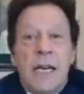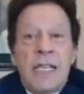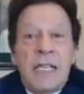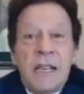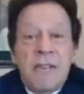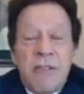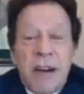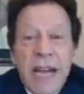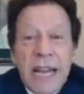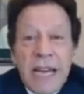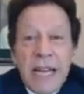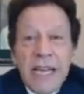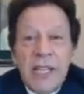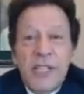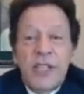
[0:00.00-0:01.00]
is a
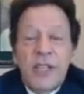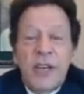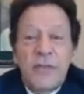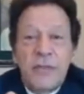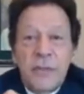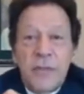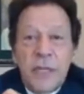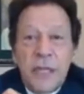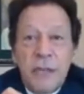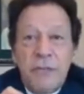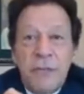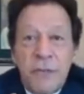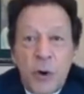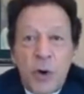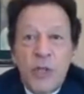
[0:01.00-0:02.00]
violation of
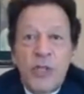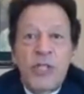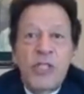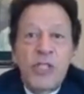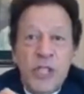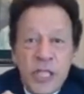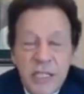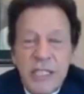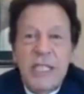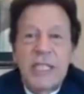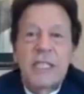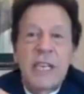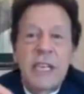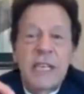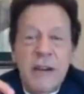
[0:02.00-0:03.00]
the
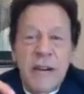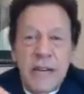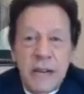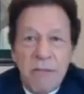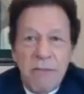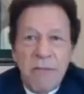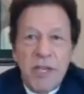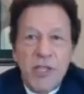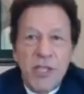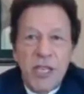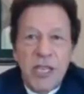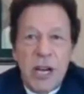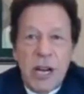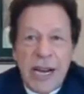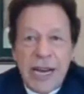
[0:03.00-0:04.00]
4th Geneva
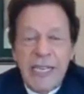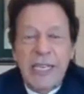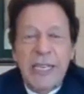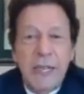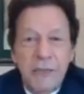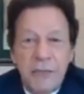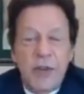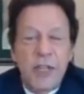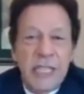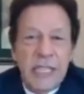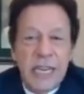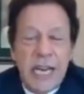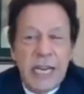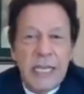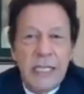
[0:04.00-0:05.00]
Convention, Article
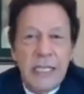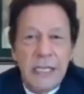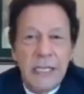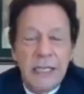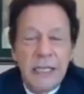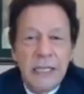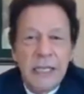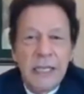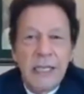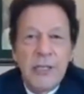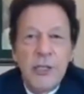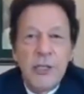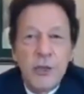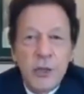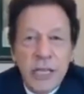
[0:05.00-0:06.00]
49.
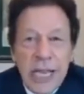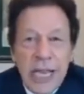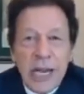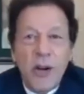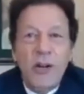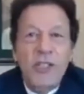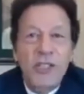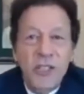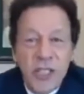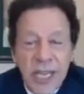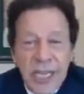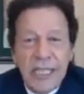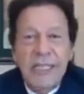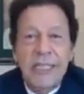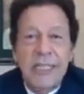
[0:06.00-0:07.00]
You cannot
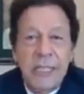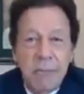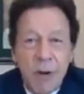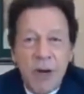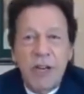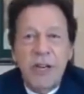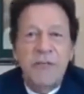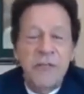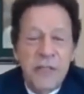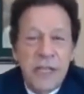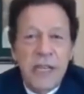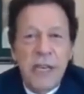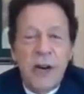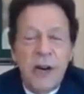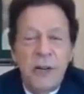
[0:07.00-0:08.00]
change the
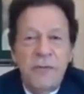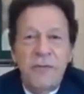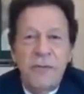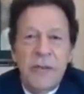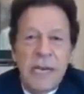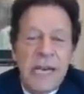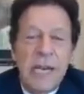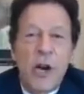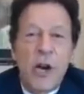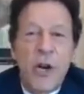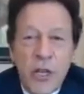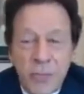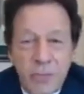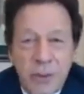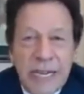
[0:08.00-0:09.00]
demography of an
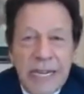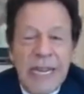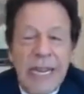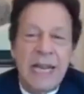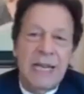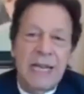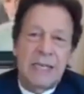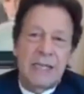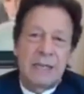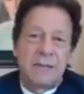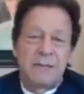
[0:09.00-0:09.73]
occupied land.